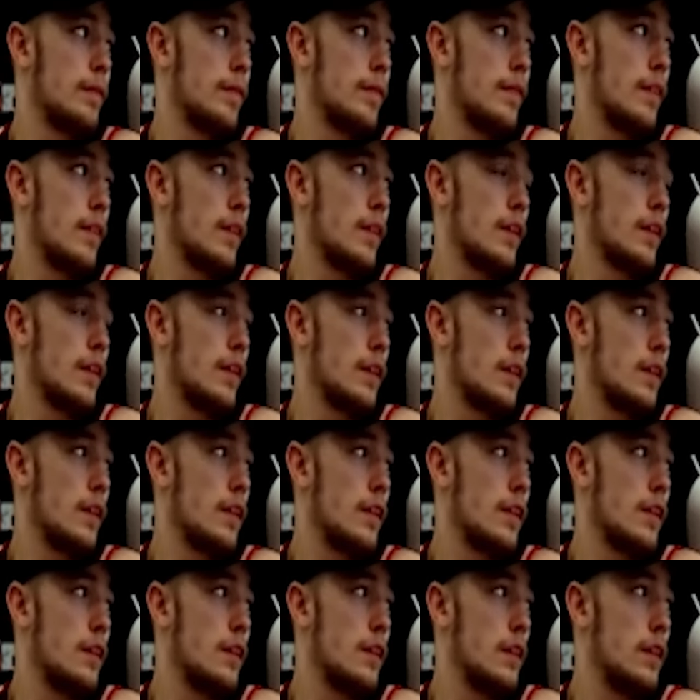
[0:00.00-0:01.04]

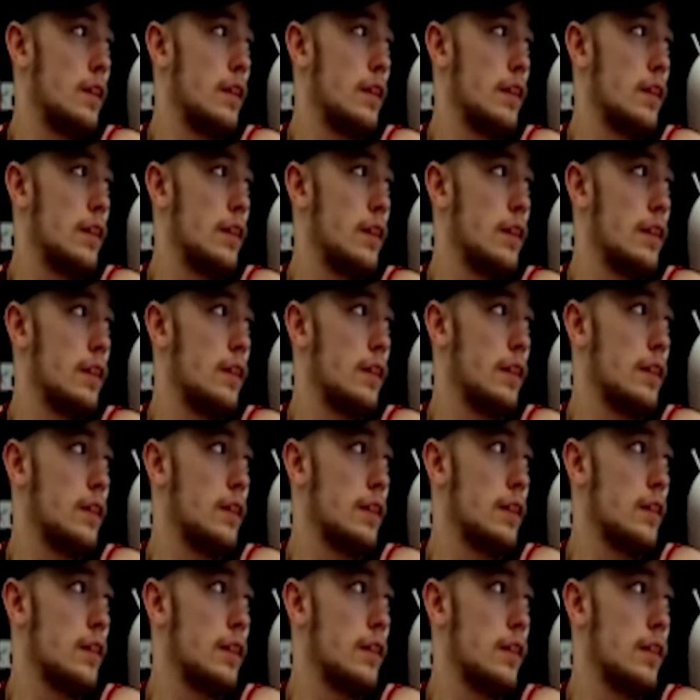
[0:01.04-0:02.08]

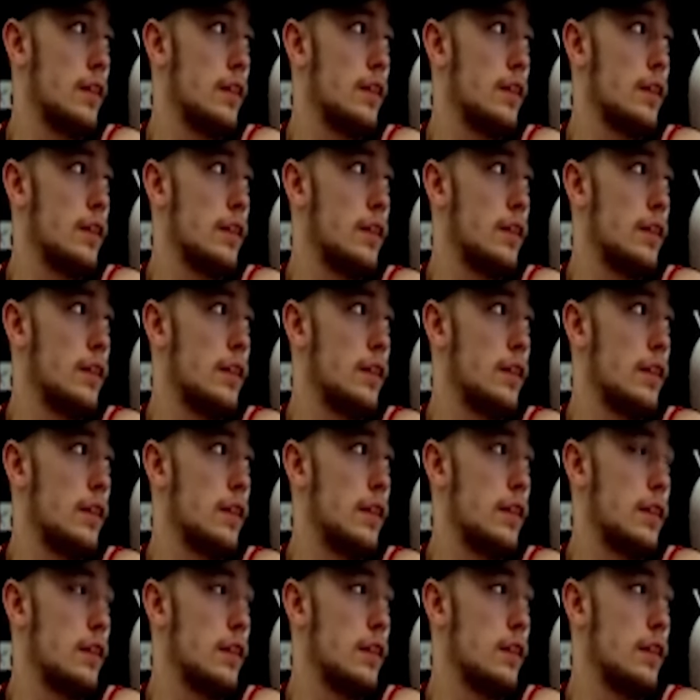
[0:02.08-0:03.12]

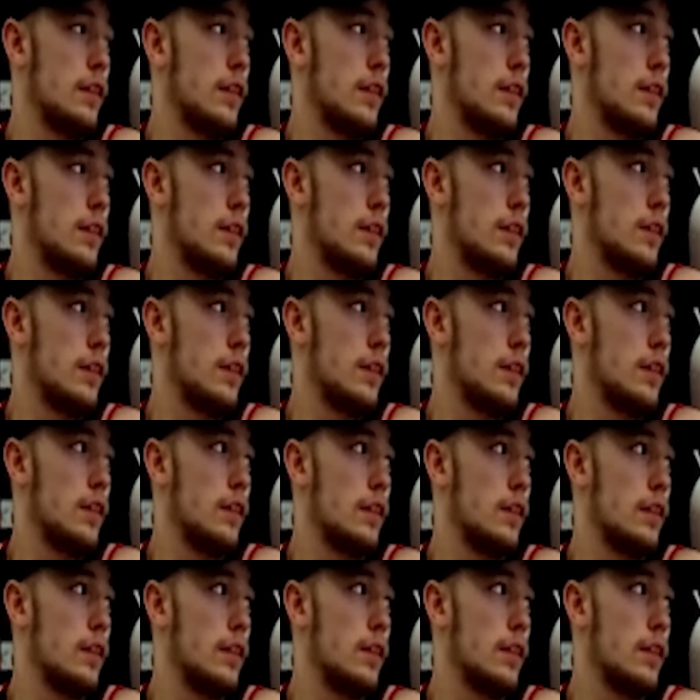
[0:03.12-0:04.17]

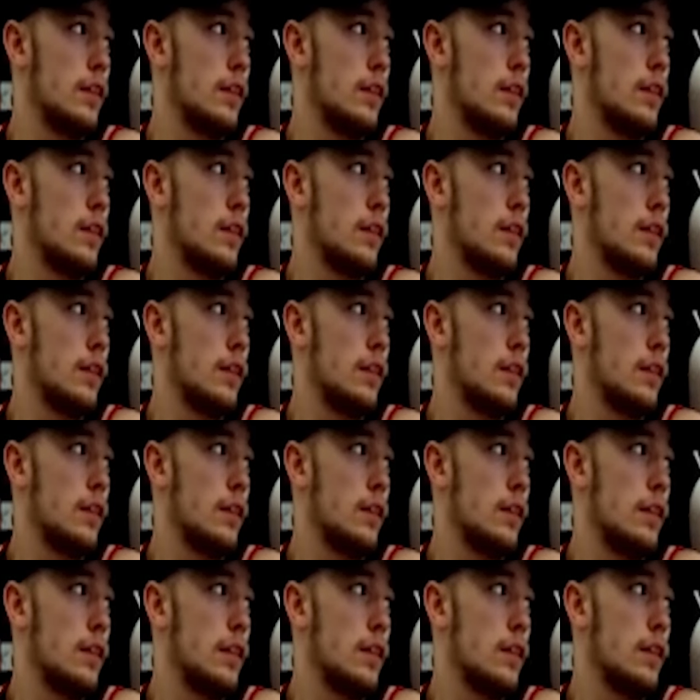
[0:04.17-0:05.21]

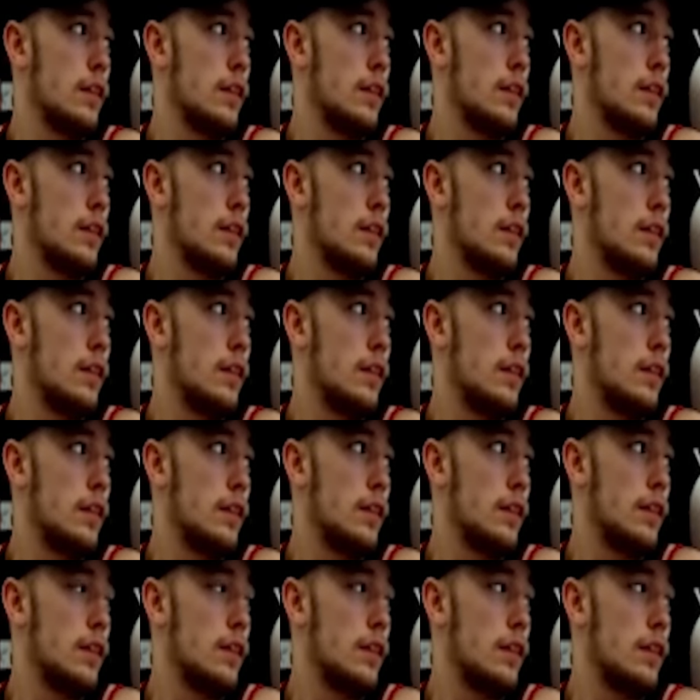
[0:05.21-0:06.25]

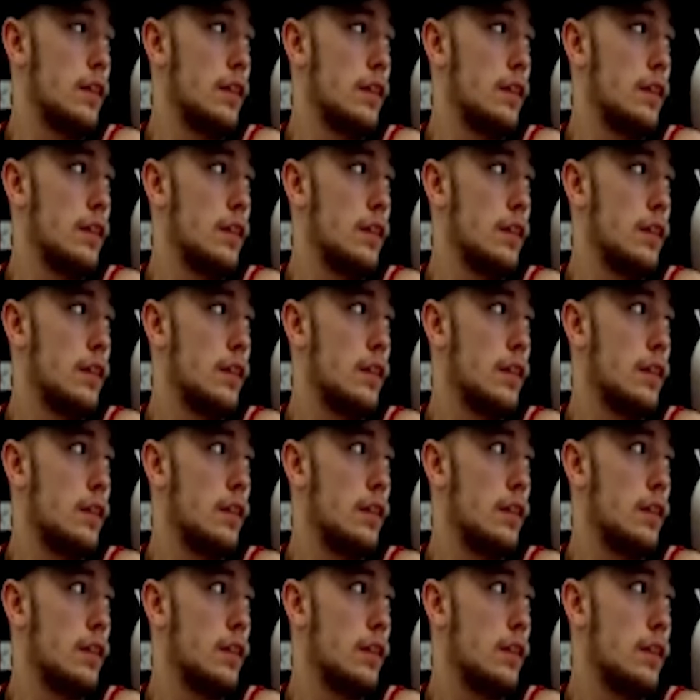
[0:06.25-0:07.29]

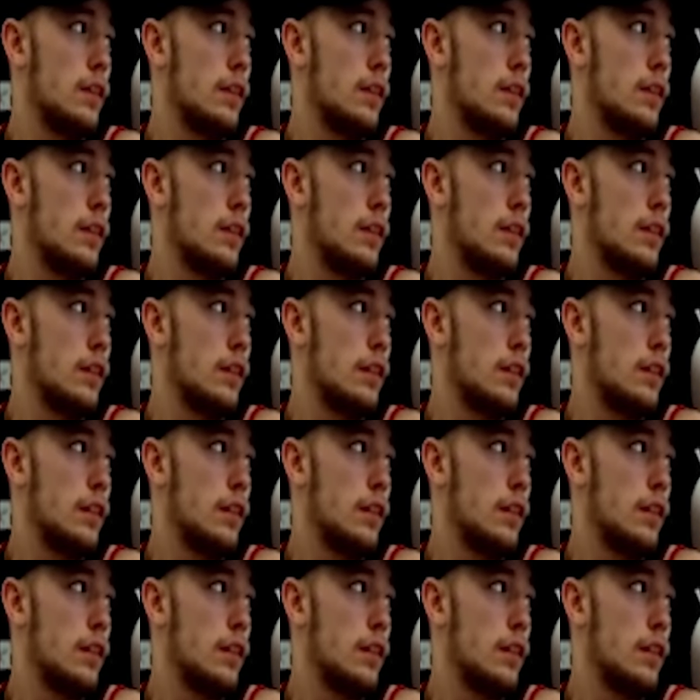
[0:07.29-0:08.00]
No words are spoken by the person on screen.